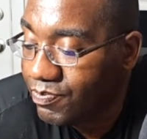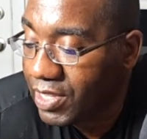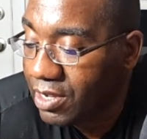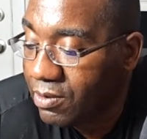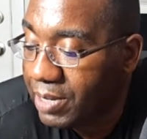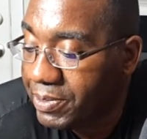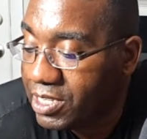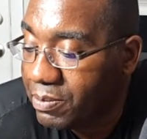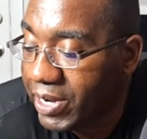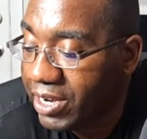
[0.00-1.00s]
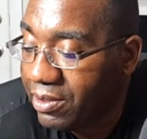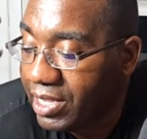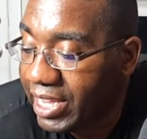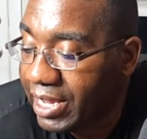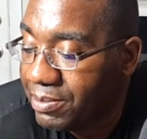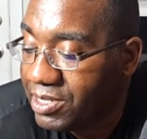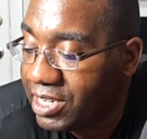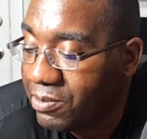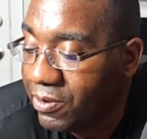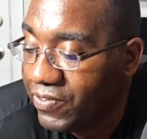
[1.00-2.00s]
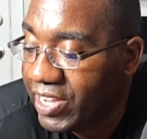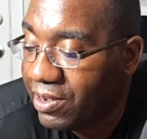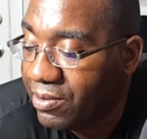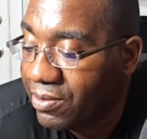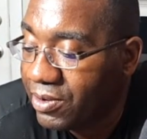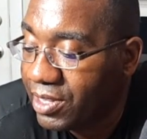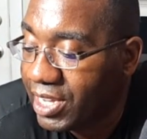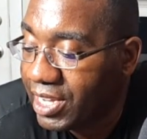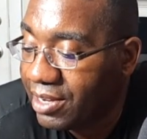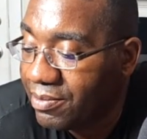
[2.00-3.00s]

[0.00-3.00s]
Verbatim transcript: What happened to the biolabs that were found on the land?